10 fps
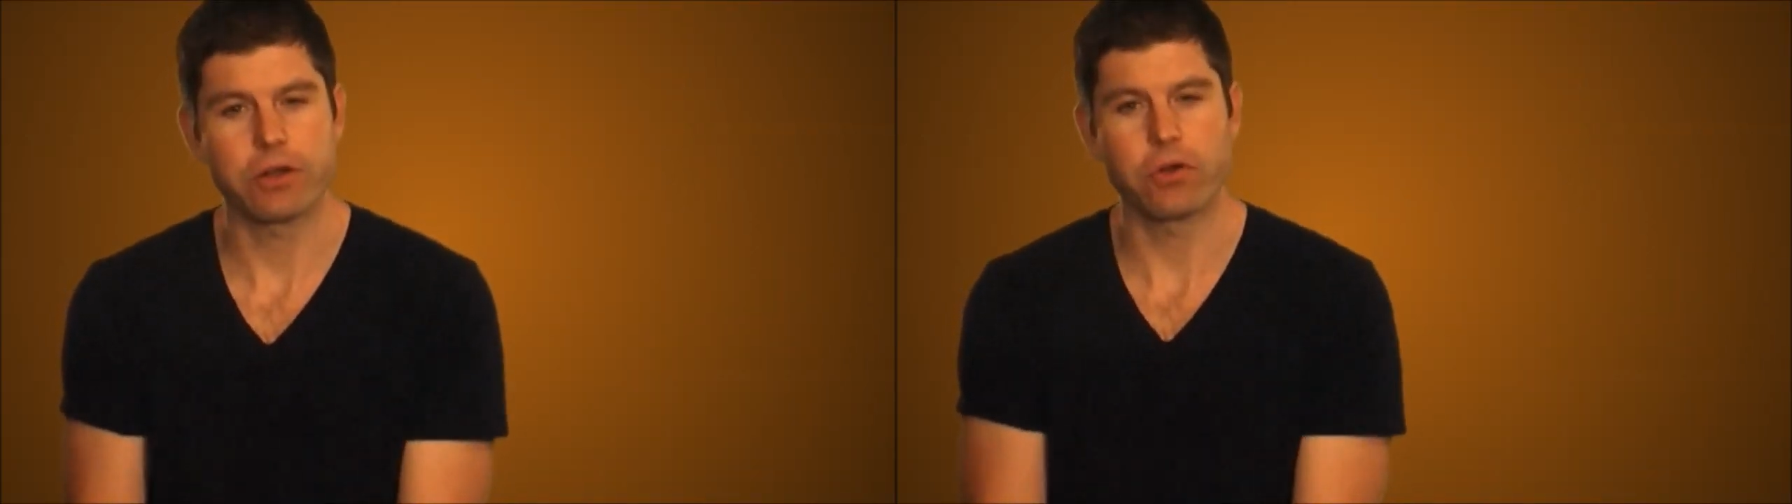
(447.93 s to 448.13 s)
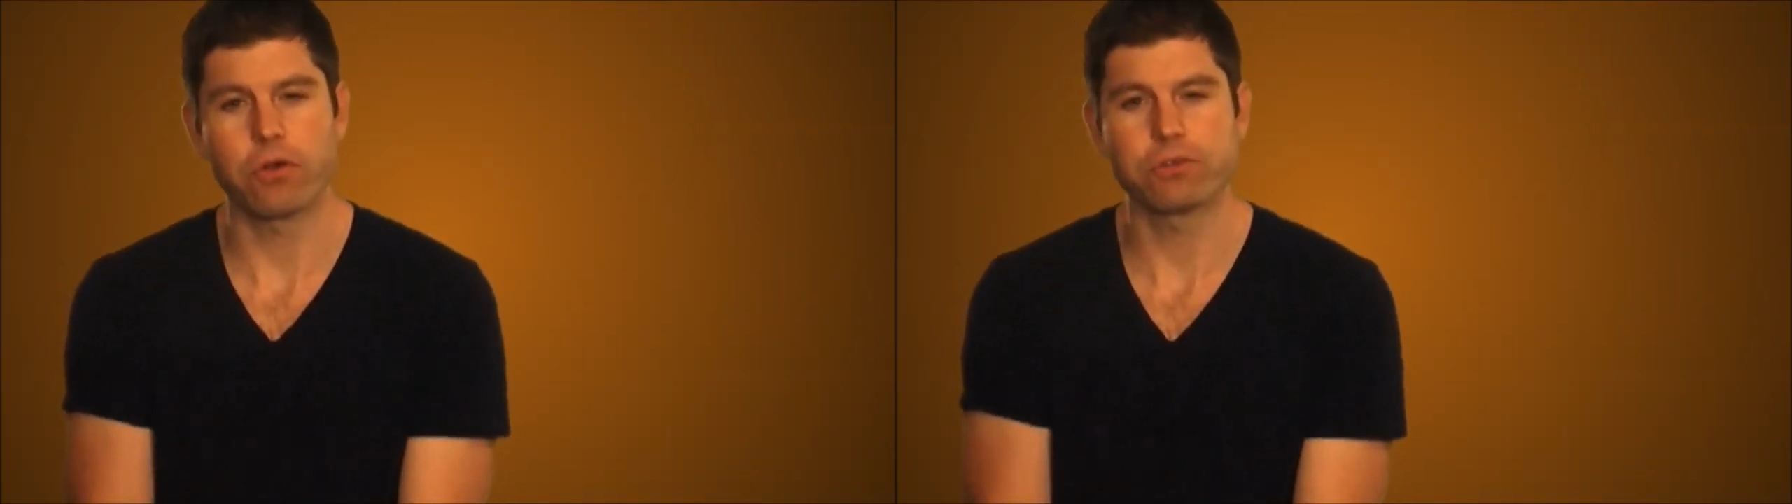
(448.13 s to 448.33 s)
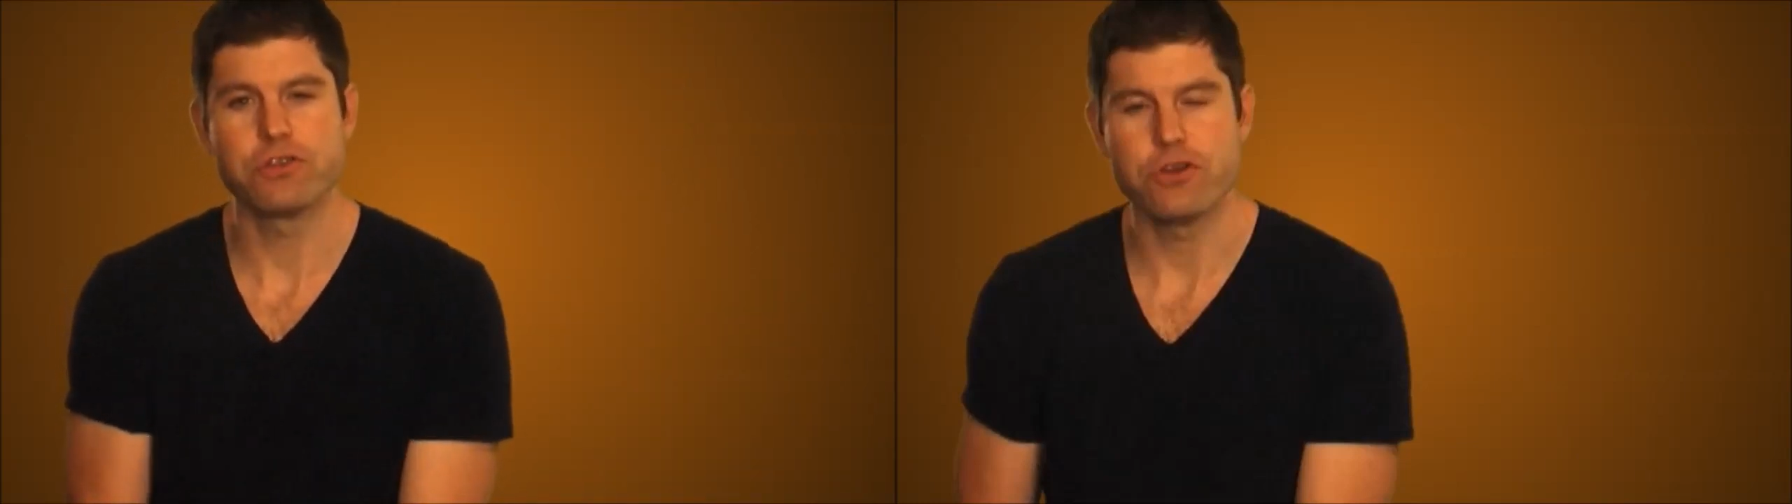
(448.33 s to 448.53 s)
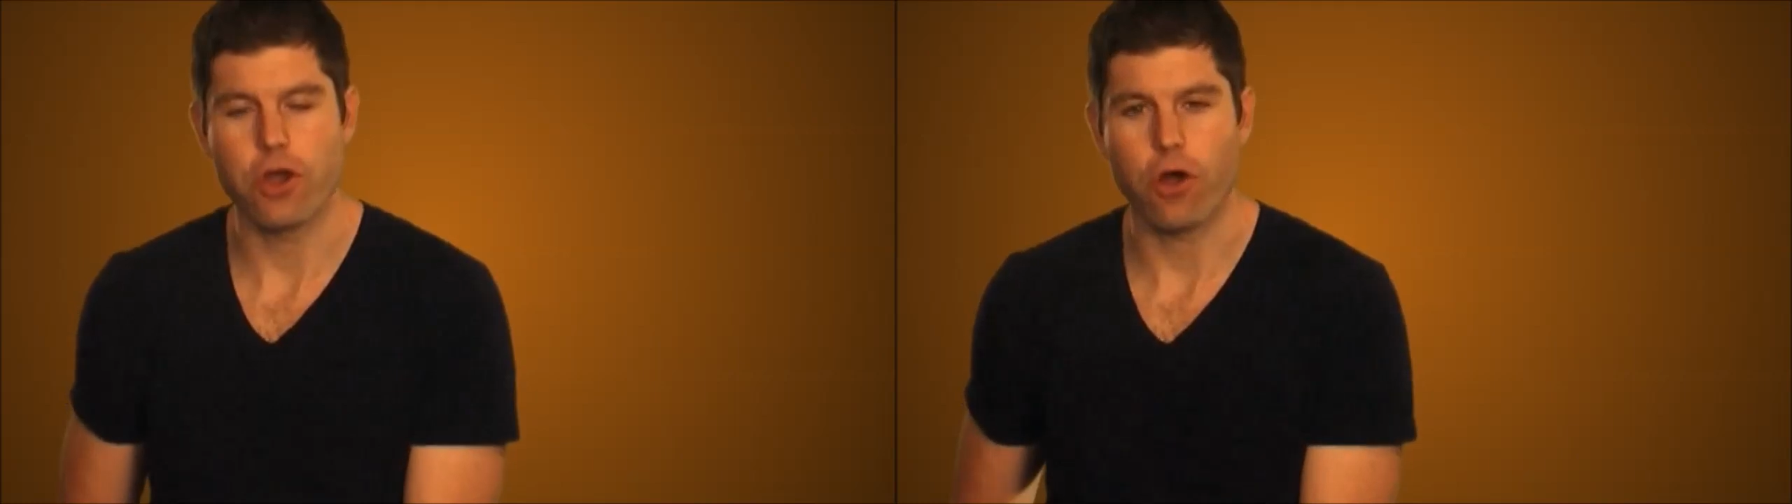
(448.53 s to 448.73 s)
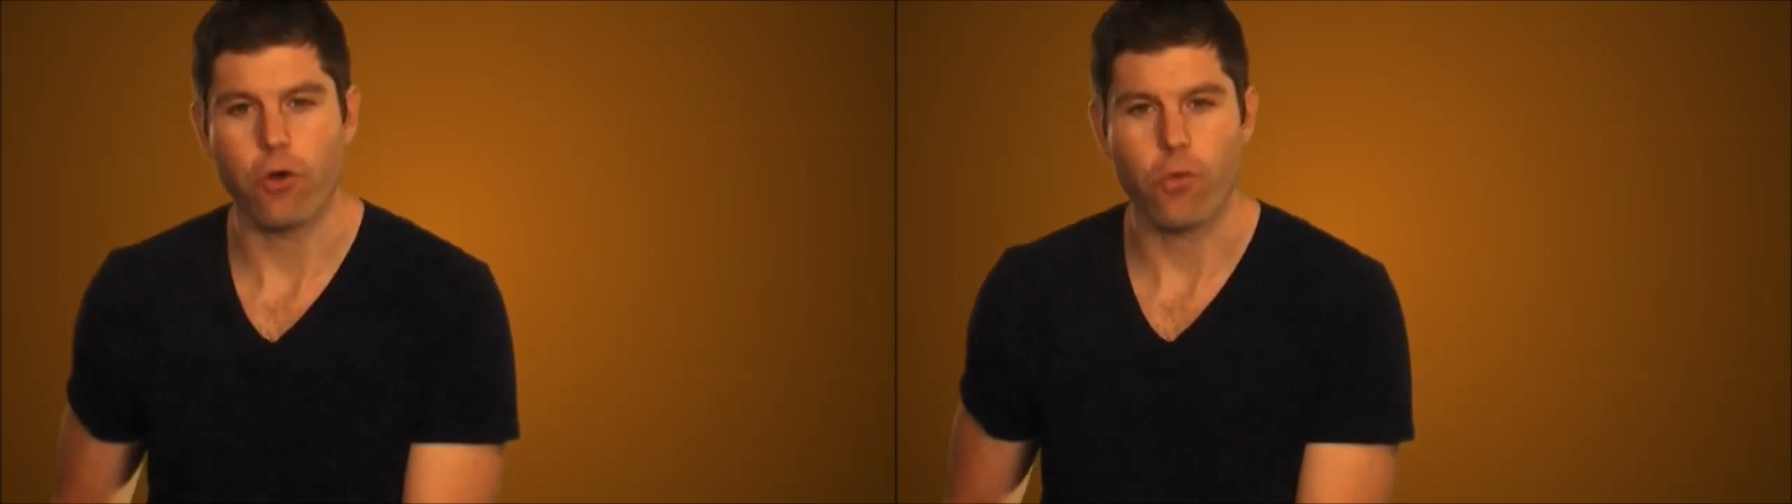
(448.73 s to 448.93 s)
Girls
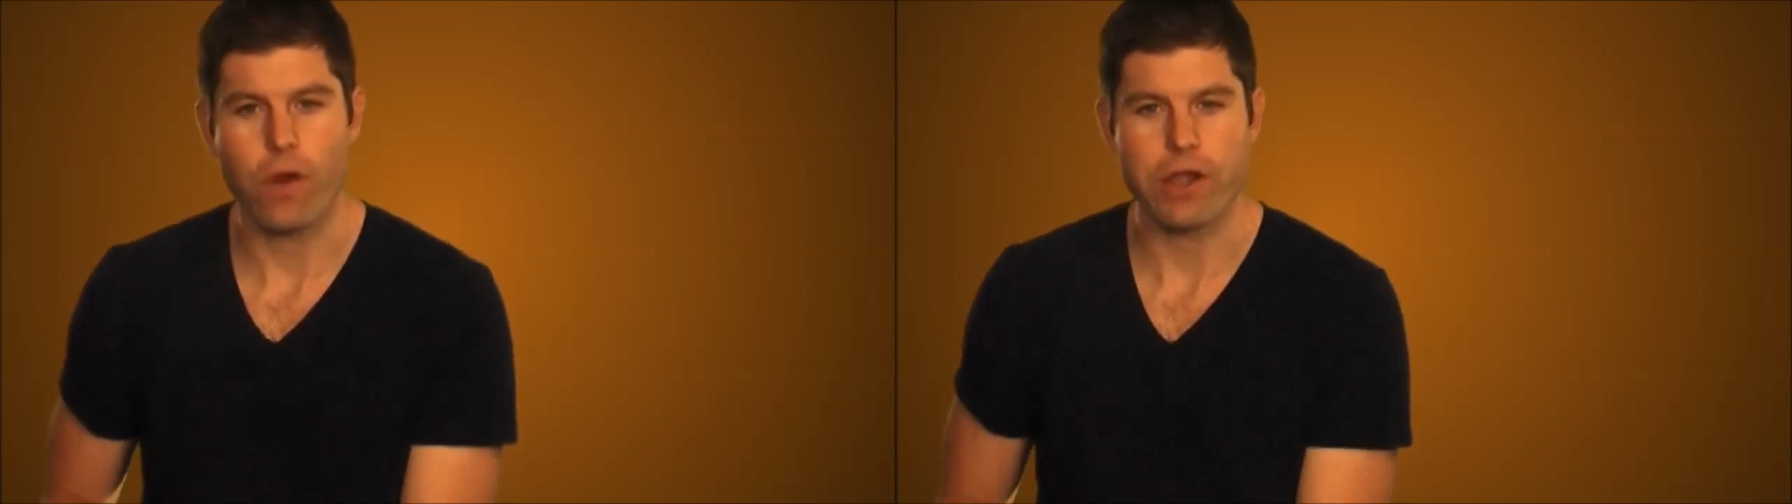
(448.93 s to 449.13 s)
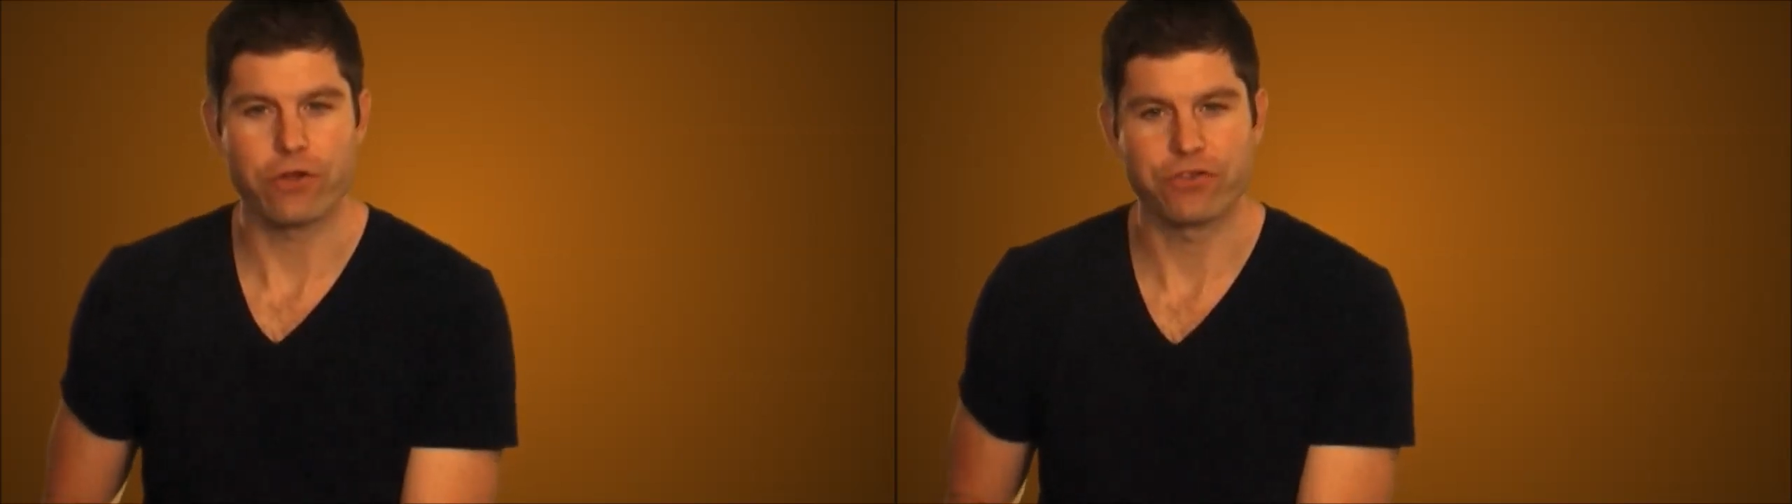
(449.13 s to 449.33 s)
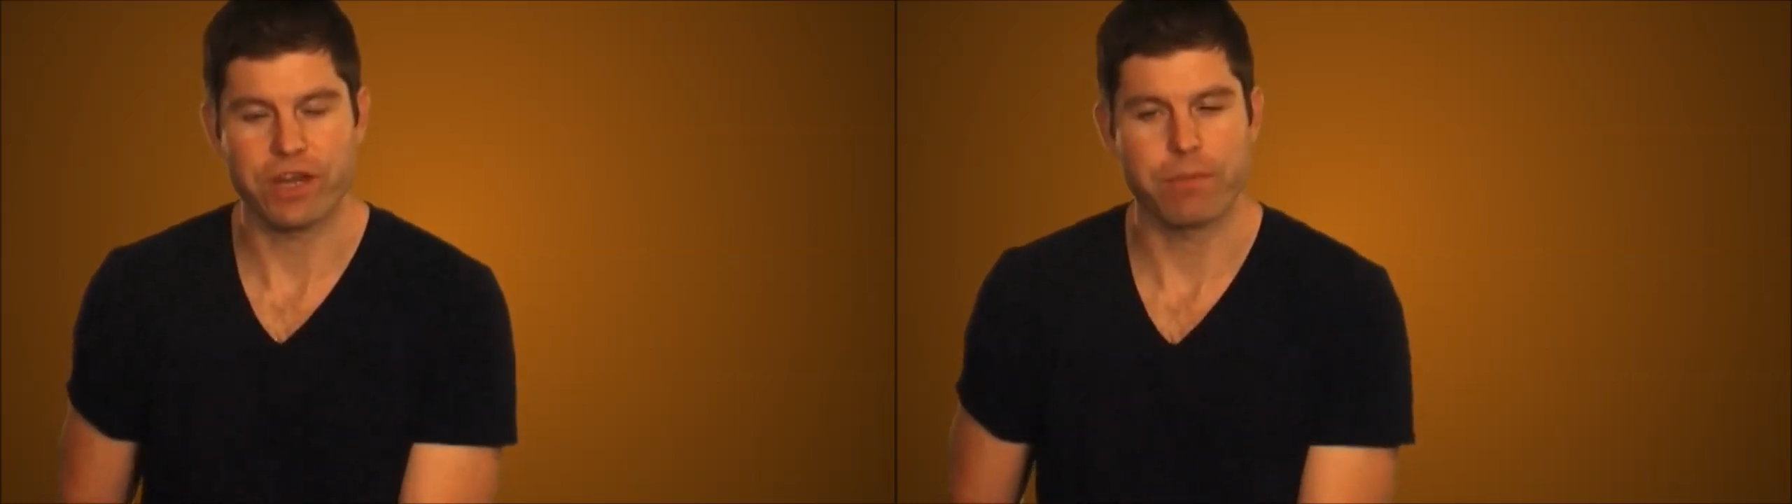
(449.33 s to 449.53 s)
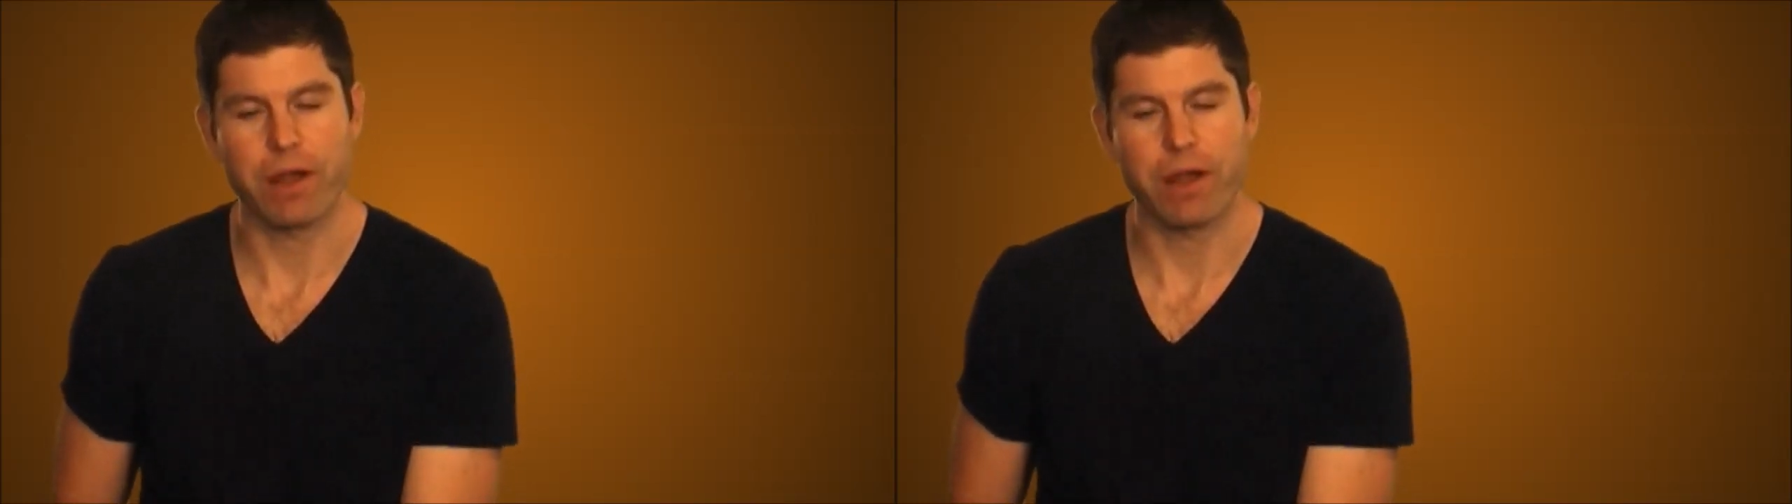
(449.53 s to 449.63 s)
know when you're sitting